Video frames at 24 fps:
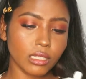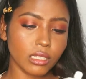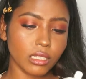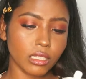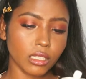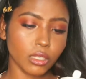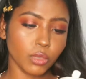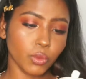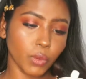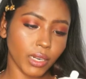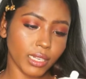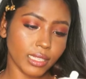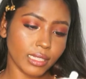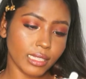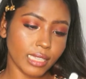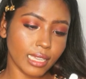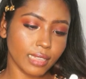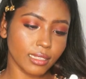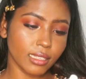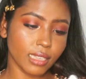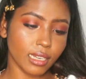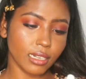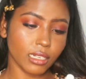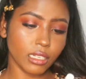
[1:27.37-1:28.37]
This is what it
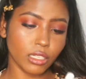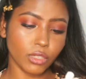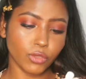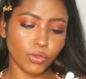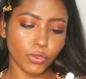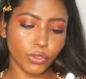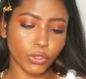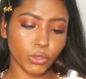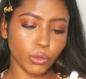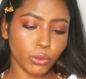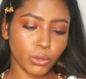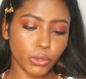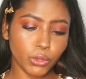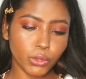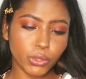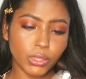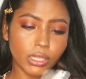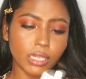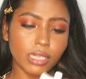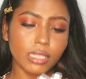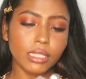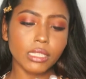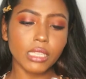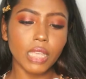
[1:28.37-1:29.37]
says, that it's for 2
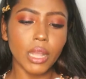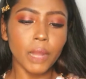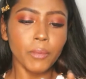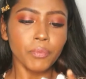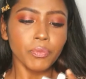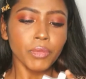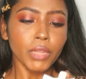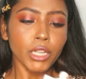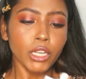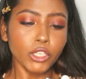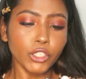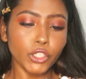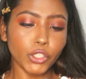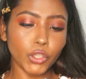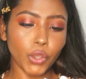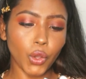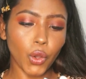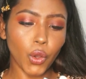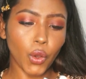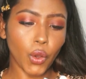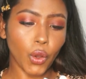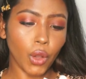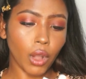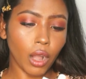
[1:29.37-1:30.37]
uses.
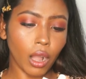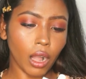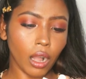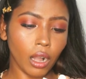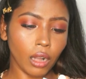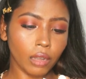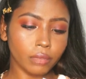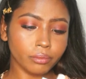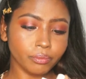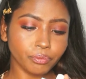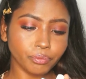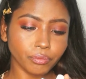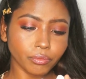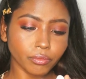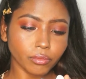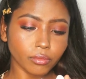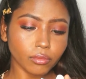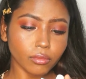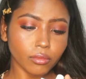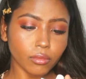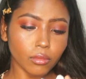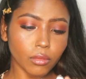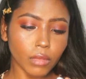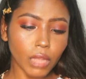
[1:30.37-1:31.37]
So
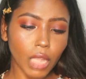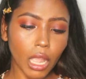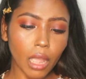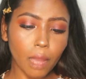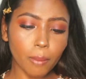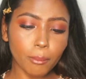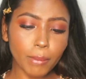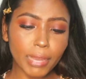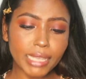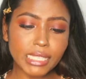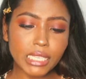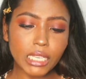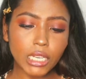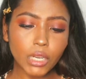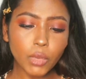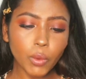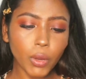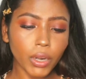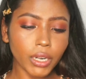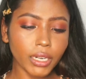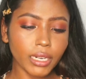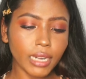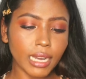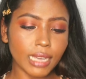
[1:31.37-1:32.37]
basically
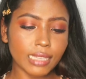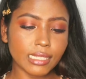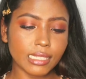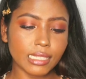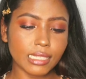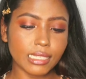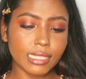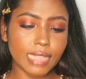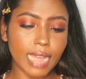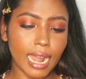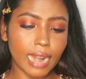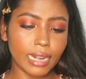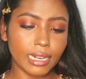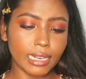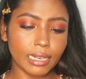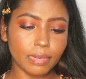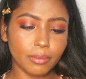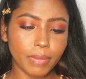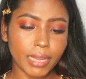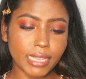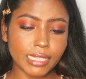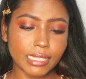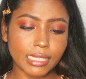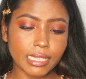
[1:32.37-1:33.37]
what it does is that it
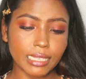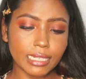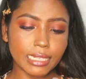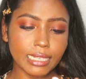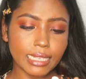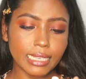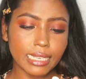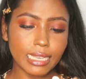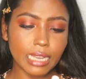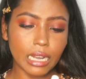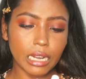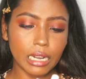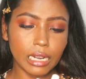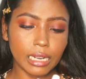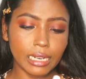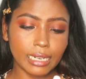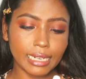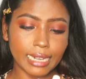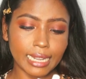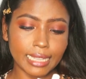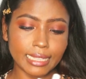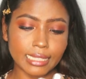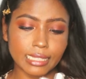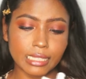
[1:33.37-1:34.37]
basically
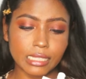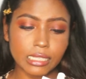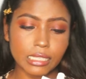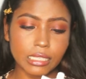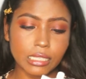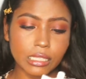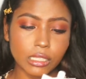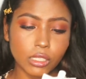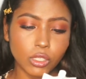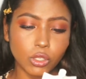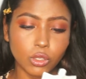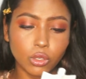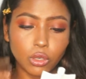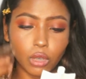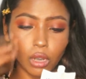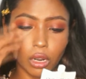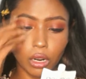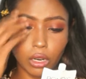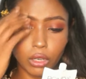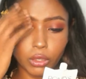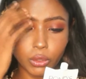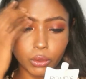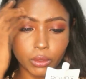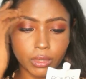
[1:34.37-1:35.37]
cleanses
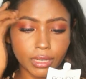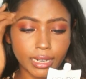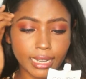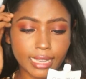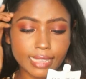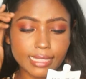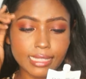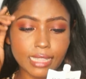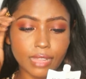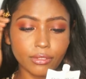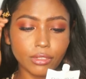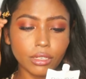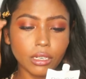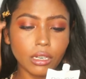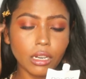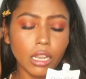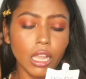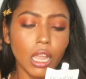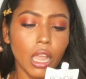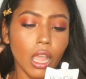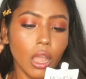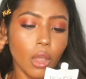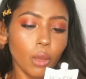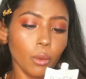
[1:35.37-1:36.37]
to the next level
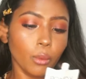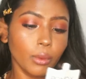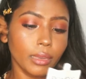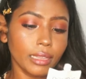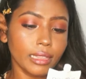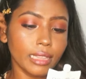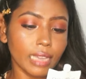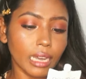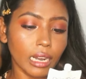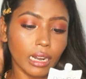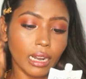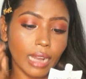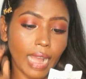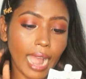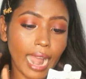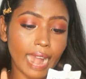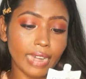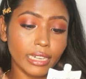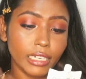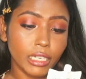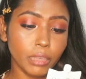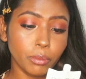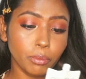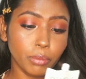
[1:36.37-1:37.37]
with
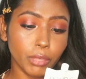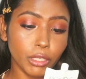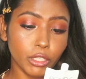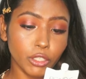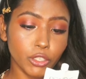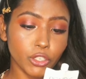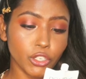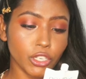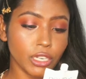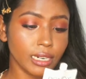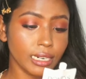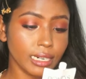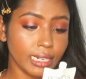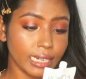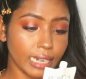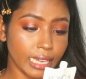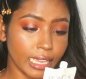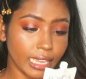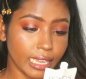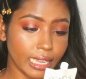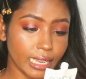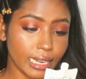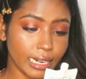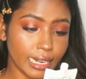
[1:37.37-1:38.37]
anti-pollution
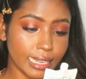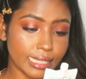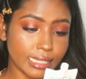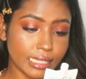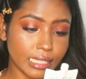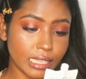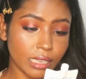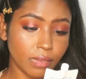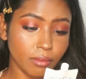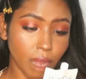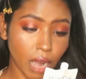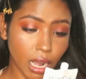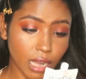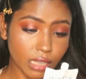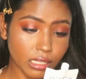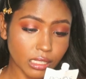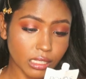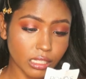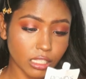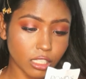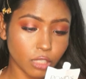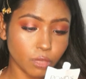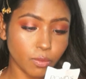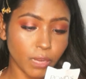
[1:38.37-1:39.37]
clay cleansing
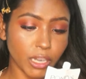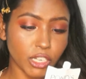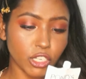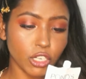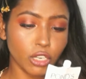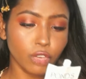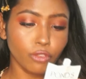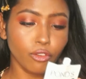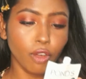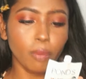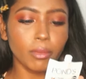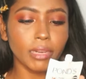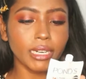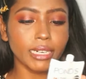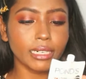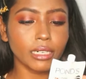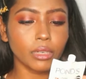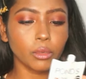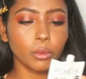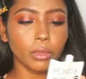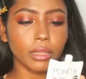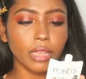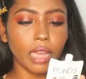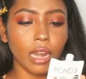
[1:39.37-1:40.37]
mask, specially
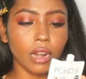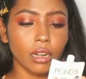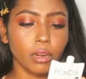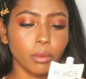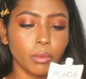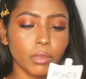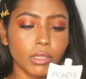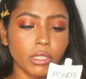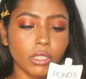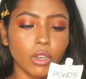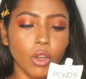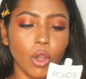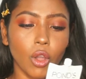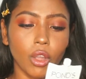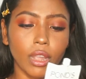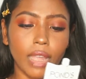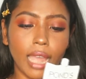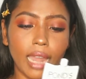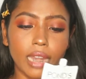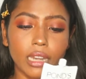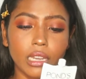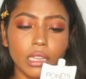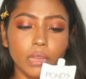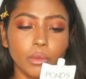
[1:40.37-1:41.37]
formulated with 100%
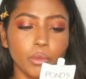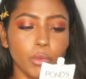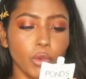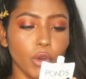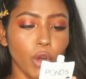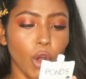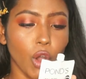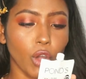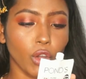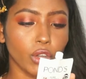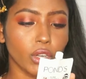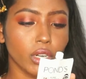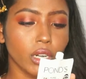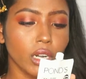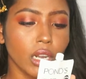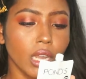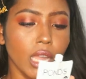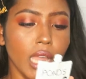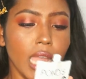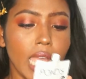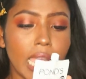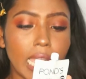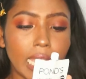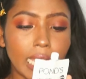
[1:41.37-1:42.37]
organic Moroccan
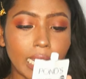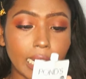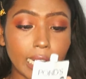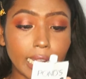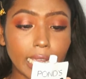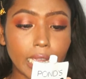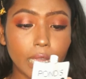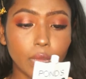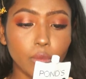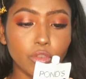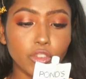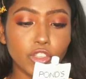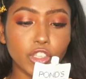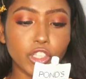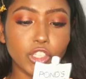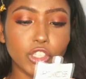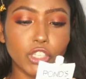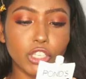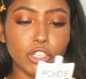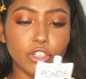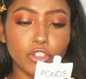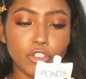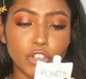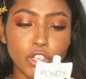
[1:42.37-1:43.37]
clay, which is
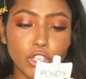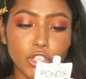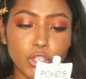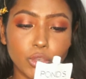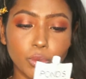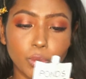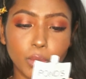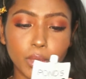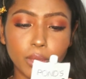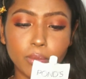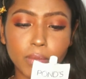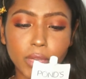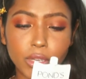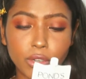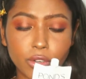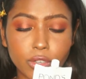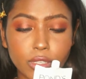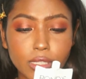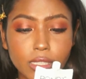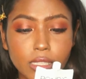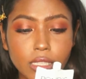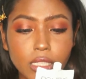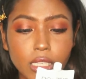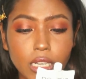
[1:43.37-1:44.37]
enriched with
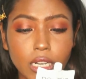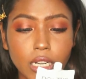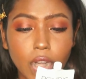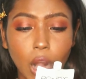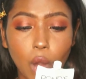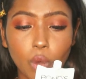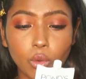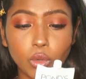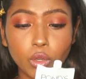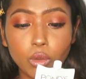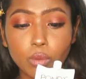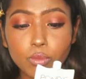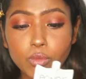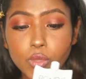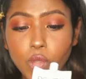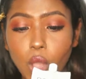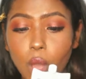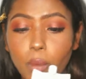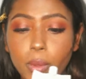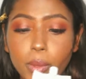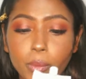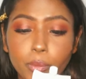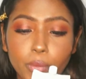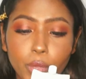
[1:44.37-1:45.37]
minerals down to
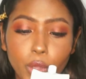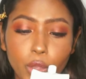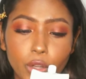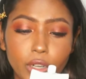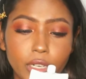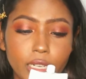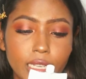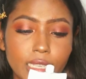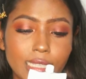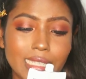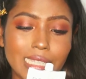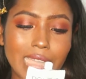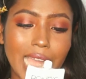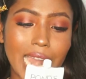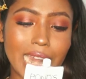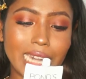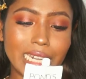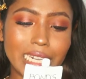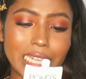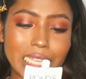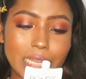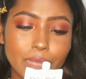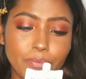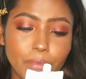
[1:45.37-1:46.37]
absorb impurities
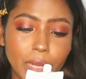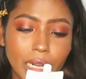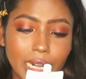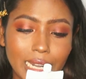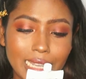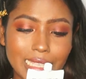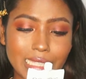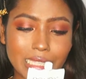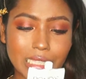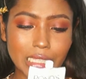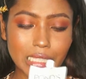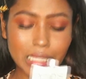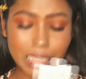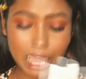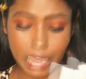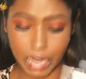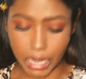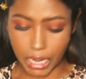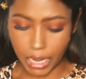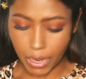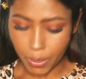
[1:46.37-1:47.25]
and deep cleanse the skin.